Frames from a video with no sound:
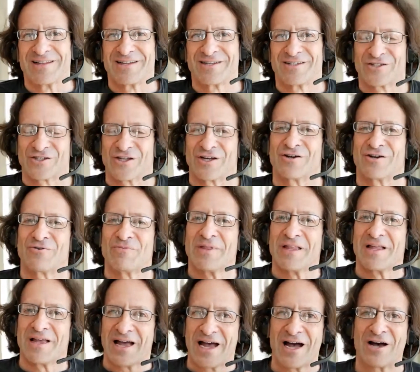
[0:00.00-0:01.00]
So
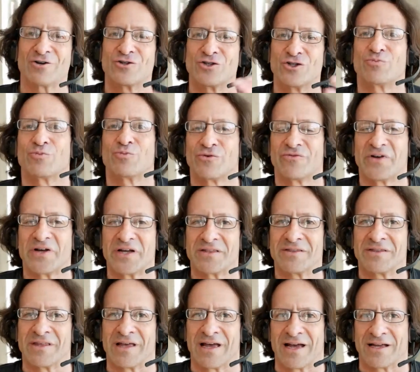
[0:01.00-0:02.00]
how do you prevent
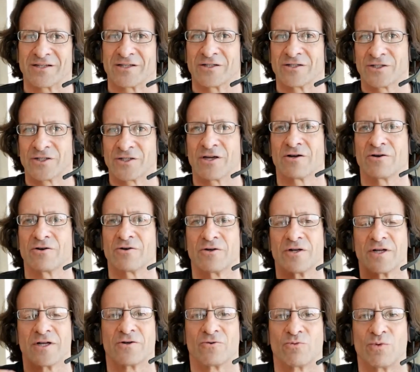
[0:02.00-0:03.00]
that? And so
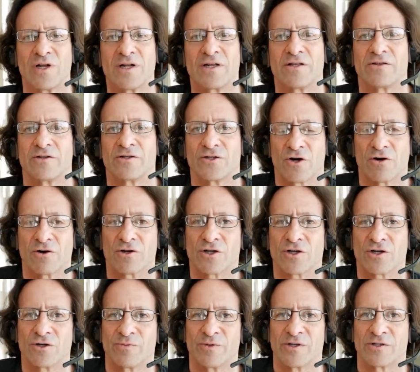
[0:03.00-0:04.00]
really the
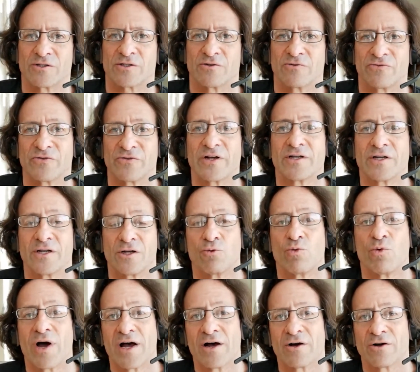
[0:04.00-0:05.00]
documents, the funding
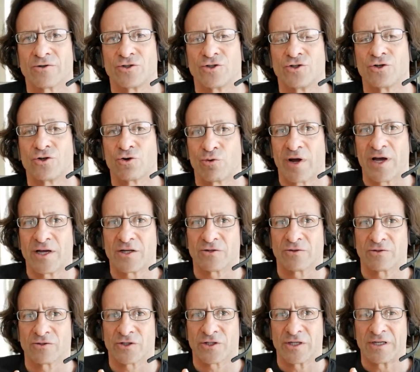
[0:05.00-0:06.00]
round you create on
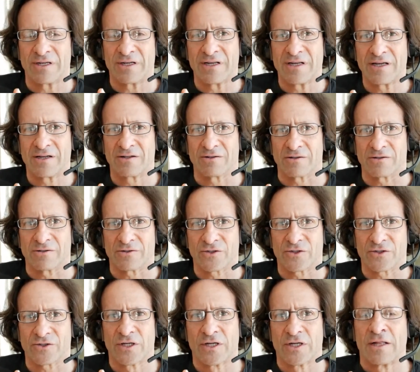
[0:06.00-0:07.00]

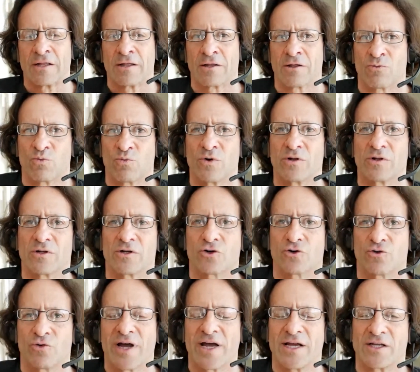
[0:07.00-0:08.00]
SeedLegals will
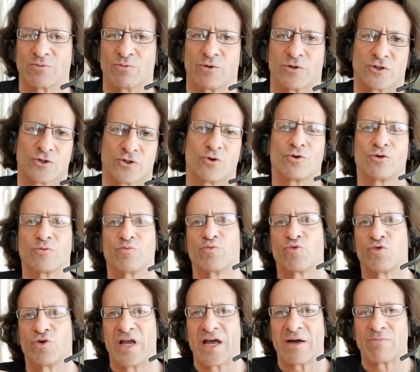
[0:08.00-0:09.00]
create what's called
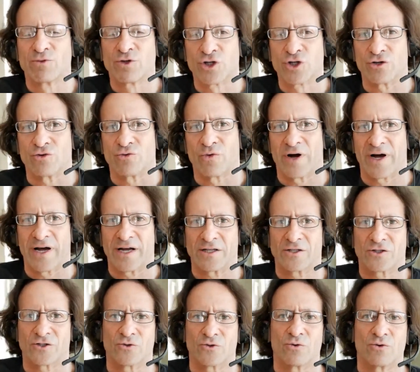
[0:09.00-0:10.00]
preemption
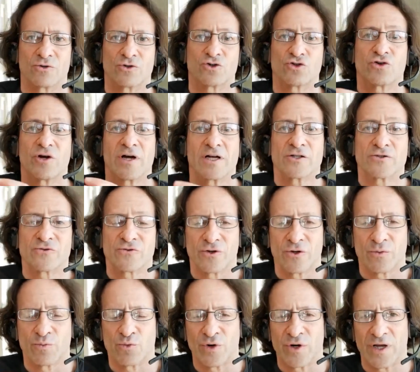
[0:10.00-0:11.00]
rights or transfer
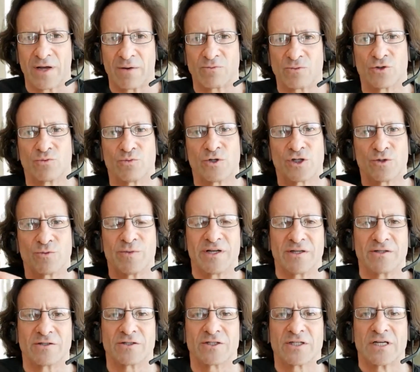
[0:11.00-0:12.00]
preemption, which
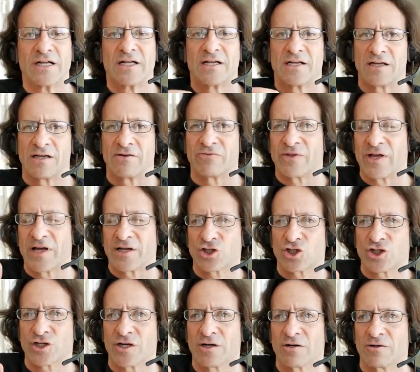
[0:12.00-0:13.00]
means if that
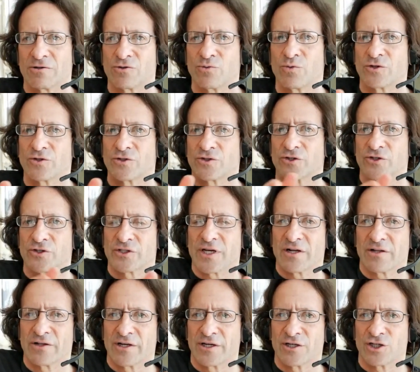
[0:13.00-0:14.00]
shareholder wants to
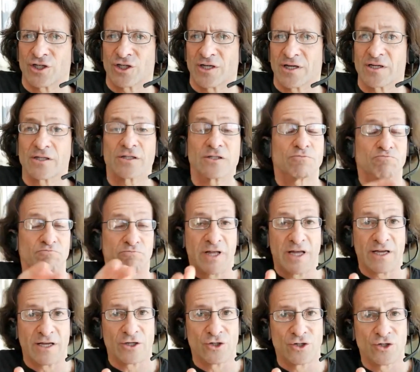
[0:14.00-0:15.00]
sell their shares,
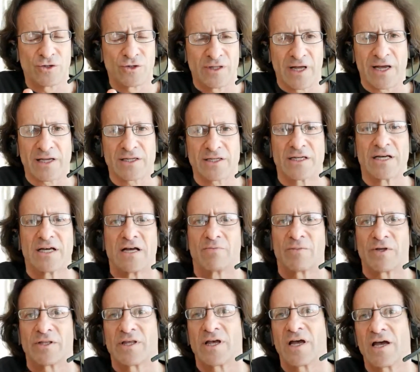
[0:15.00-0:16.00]
they can do that,
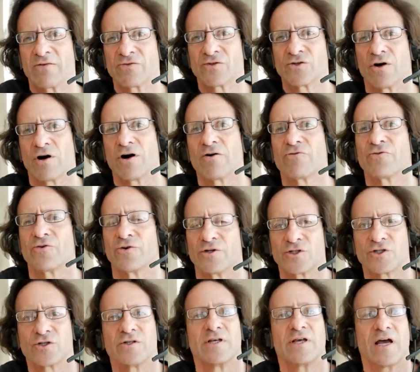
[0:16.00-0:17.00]
but they have to offer it
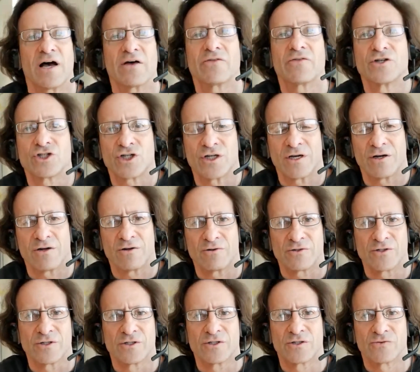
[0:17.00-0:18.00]
to the other
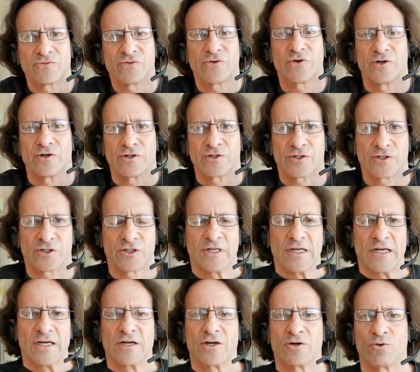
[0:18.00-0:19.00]
shareholders first.
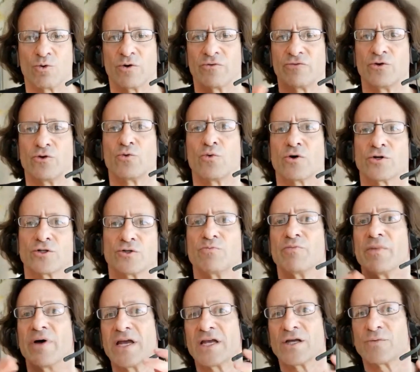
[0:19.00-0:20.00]
Or if you want to
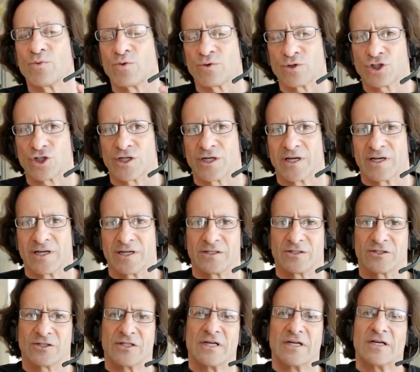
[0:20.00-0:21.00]
make more
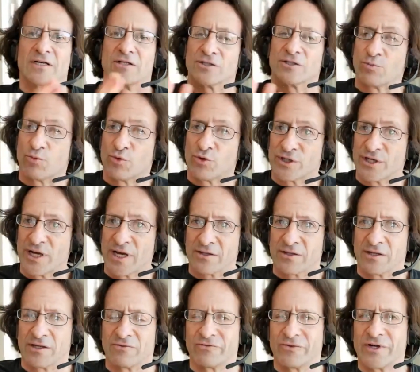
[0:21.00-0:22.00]
shares to protect
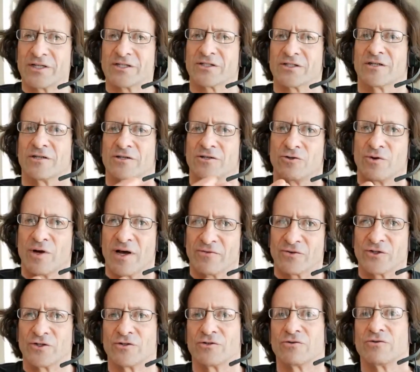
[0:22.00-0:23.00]
the investor, you have
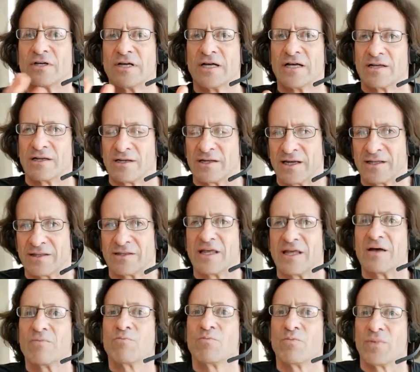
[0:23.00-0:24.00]
to let
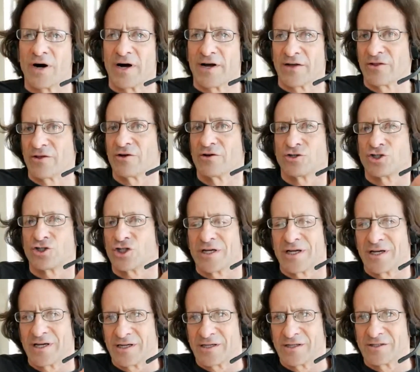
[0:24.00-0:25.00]
them buy those
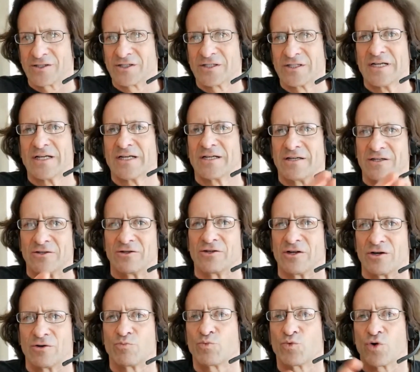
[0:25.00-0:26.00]
shares,
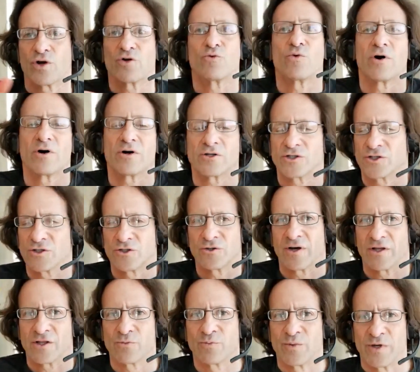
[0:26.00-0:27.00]
pro rata to
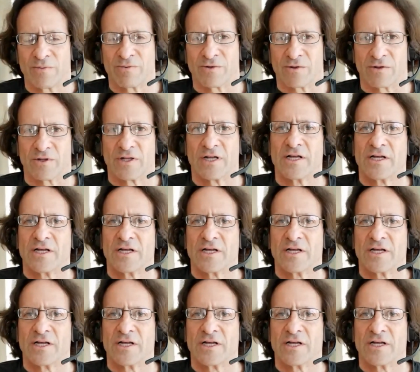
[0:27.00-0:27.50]
other people.